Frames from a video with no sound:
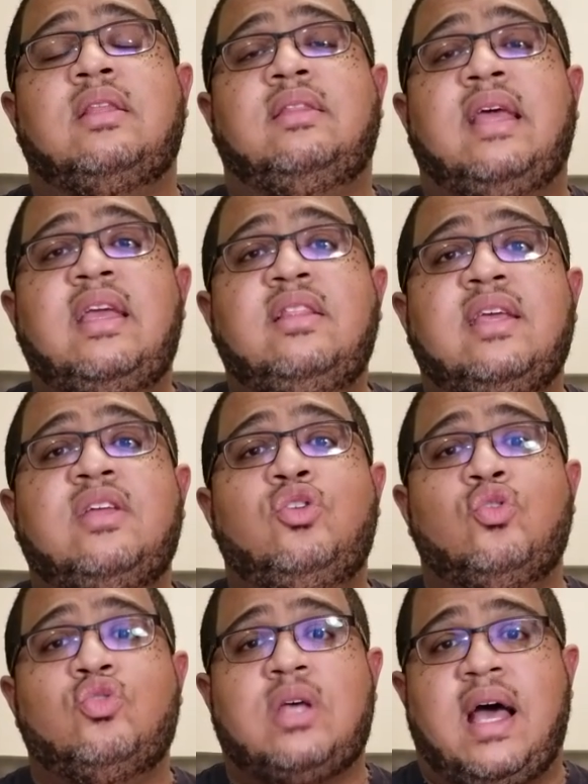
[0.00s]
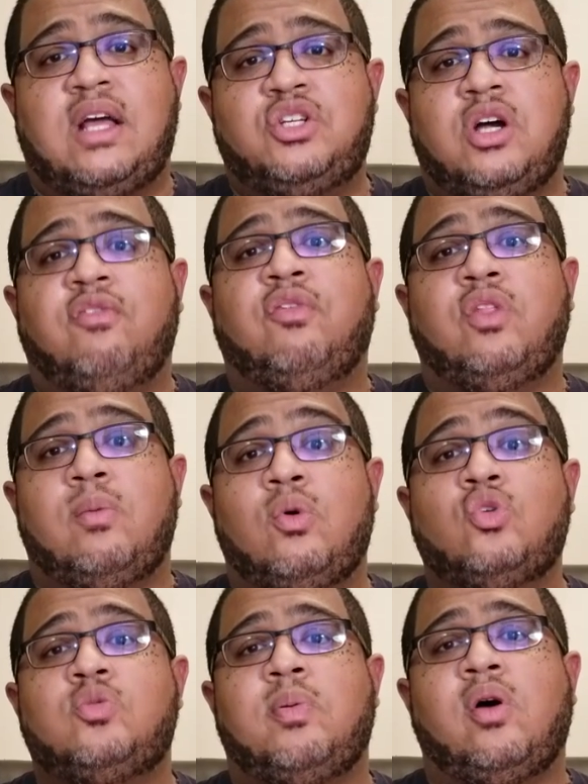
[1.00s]
they did use Agile for the
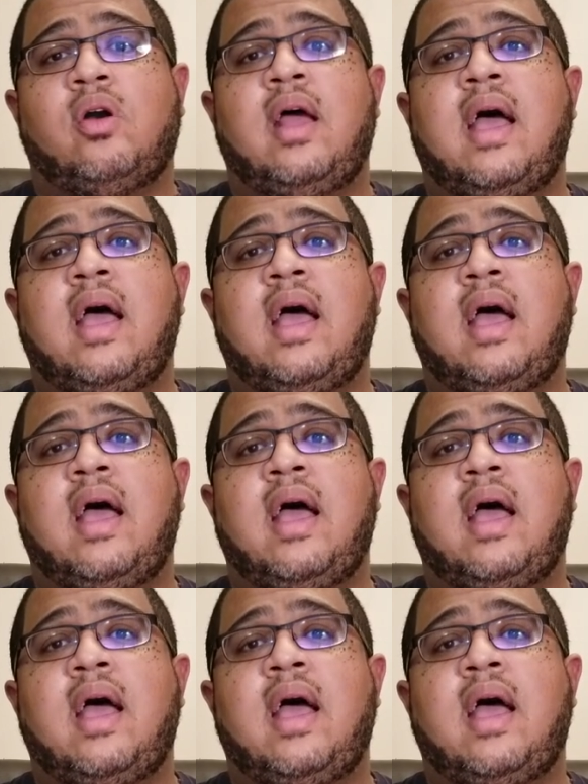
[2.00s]
most part.